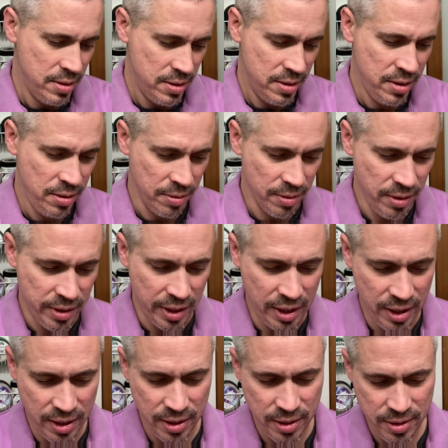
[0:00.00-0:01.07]
All right.
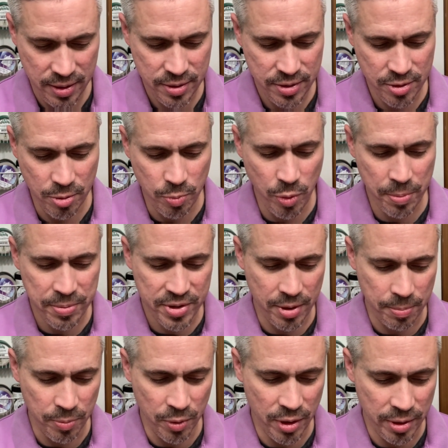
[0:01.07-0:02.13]
Soap whips
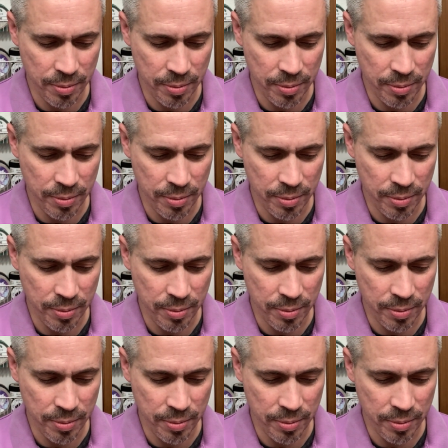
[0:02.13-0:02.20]
up really,